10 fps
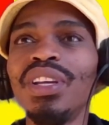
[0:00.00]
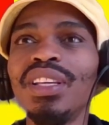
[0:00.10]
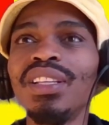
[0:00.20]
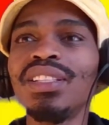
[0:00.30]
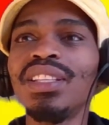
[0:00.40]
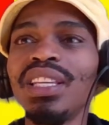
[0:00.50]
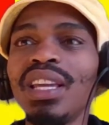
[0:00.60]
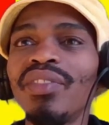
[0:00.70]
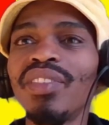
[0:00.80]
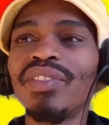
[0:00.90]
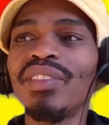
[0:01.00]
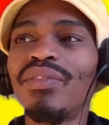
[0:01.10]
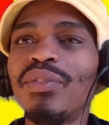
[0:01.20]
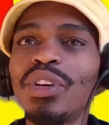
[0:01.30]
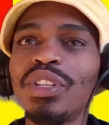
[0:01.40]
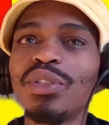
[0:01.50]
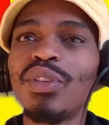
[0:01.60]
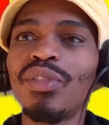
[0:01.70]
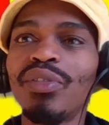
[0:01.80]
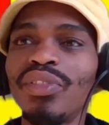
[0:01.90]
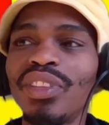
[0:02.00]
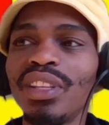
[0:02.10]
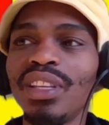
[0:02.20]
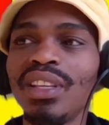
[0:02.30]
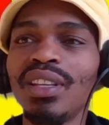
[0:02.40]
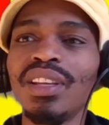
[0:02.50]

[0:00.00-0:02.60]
is the EFF the voice of the